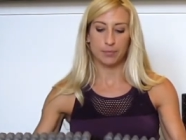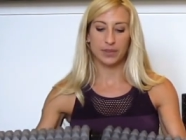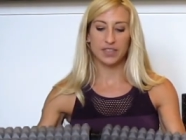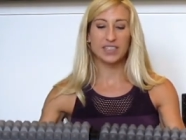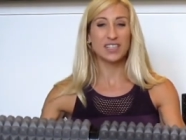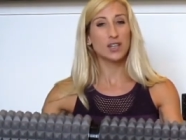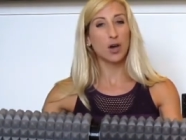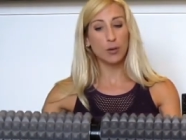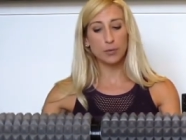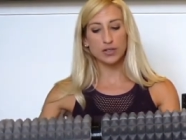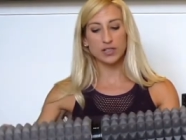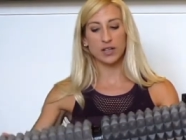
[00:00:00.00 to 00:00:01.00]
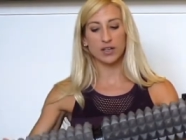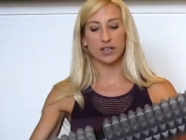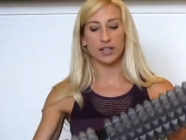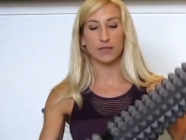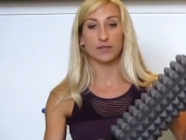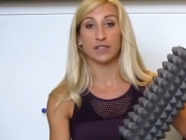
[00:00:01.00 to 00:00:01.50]
But this is almost long
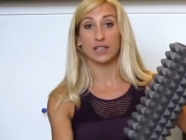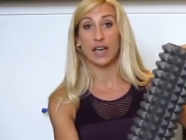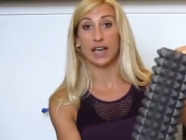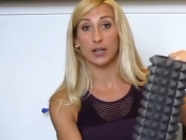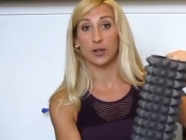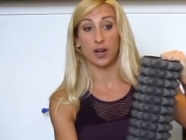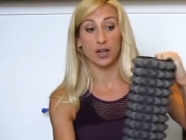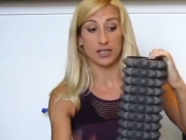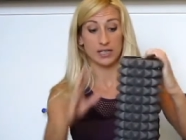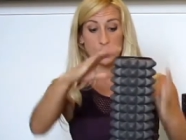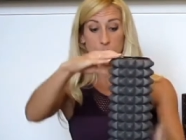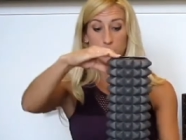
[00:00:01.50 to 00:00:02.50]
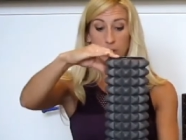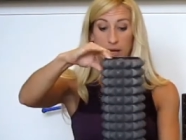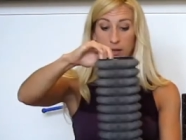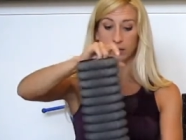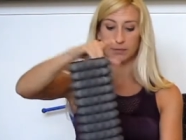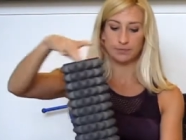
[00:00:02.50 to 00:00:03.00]
enough to lie across as
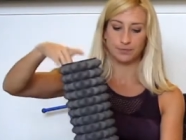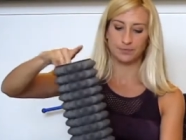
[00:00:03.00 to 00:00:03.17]
well.